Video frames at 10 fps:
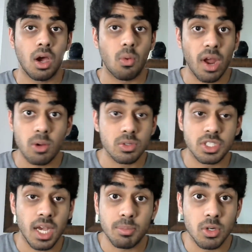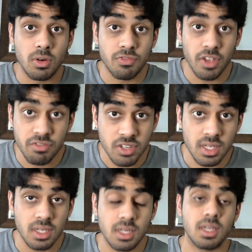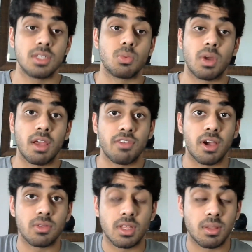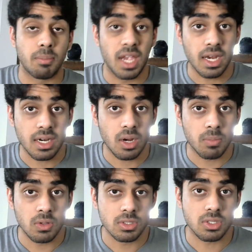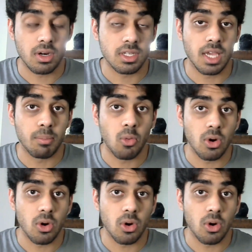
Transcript: Around chapter 50 is when I found that the main couple start to get more